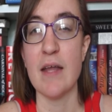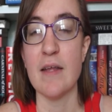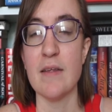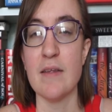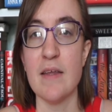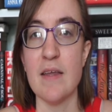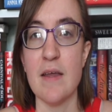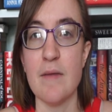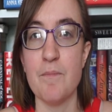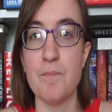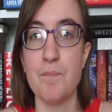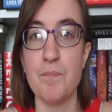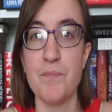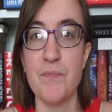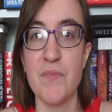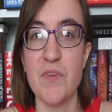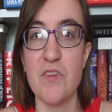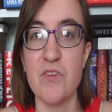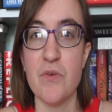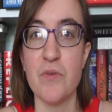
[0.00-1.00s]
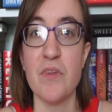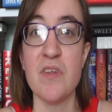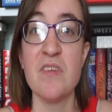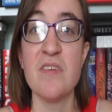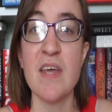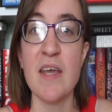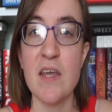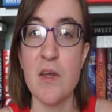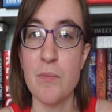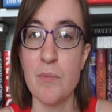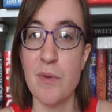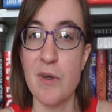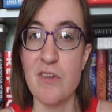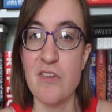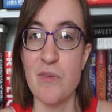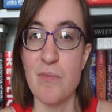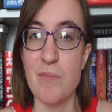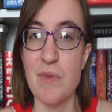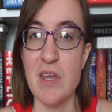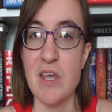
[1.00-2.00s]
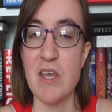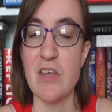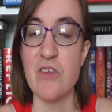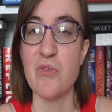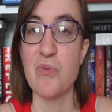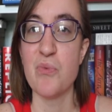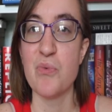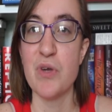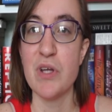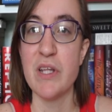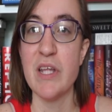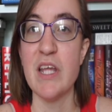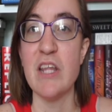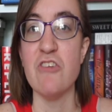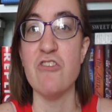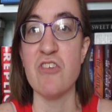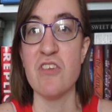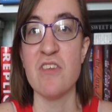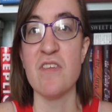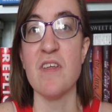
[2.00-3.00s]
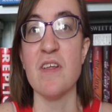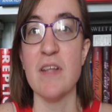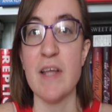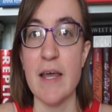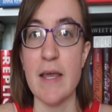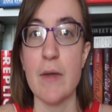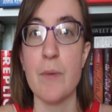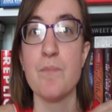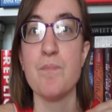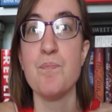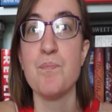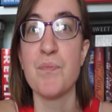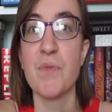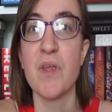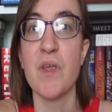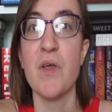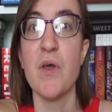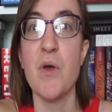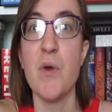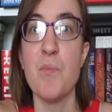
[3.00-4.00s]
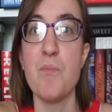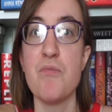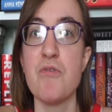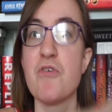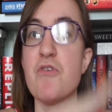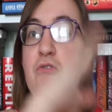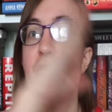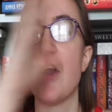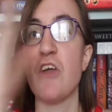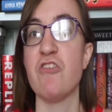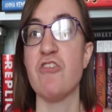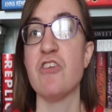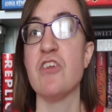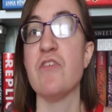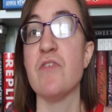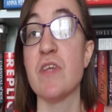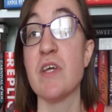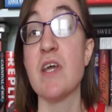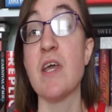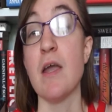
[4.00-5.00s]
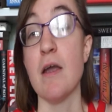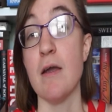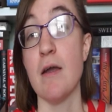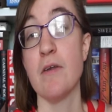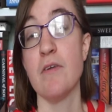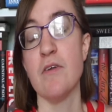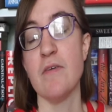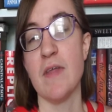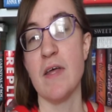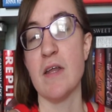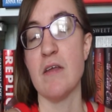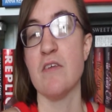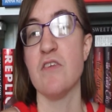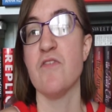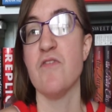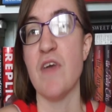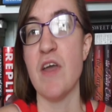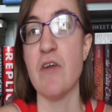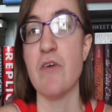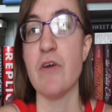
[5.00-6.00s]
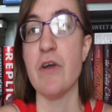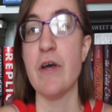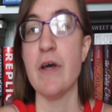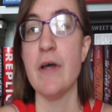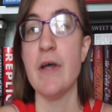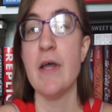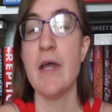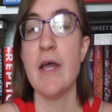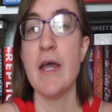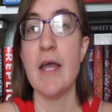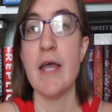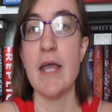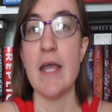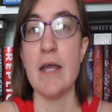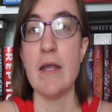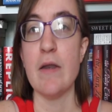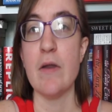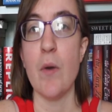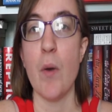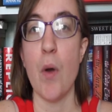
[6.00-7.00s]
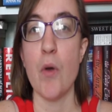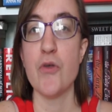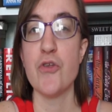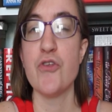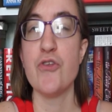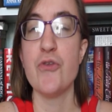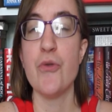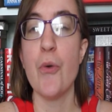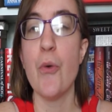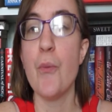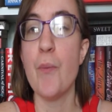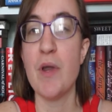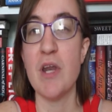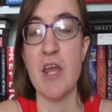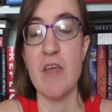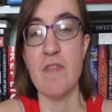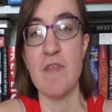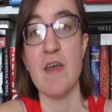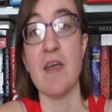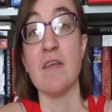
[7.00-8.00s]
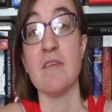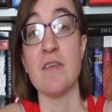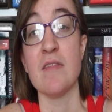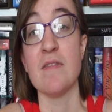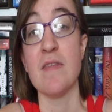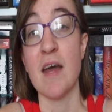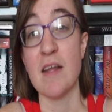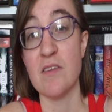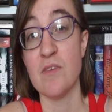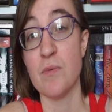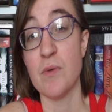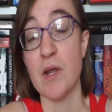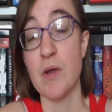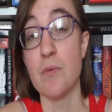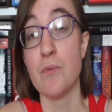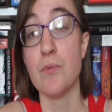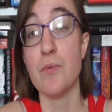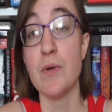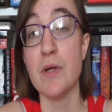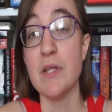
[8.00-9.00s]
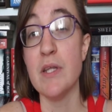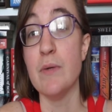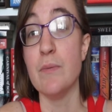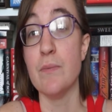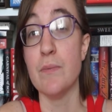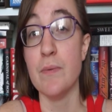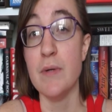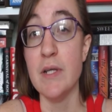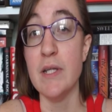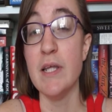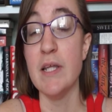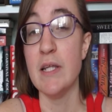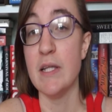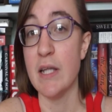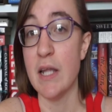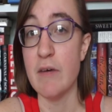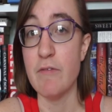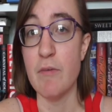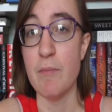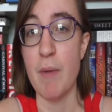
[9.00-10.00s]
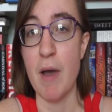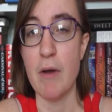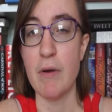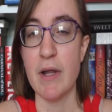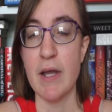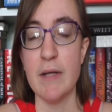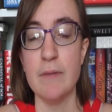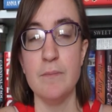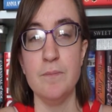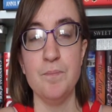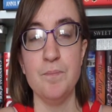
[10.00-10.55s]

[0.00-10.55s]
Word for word: And so the second book to me is really just the like progression of the character that is Feyre in so many things, and that's what I really, really love about it.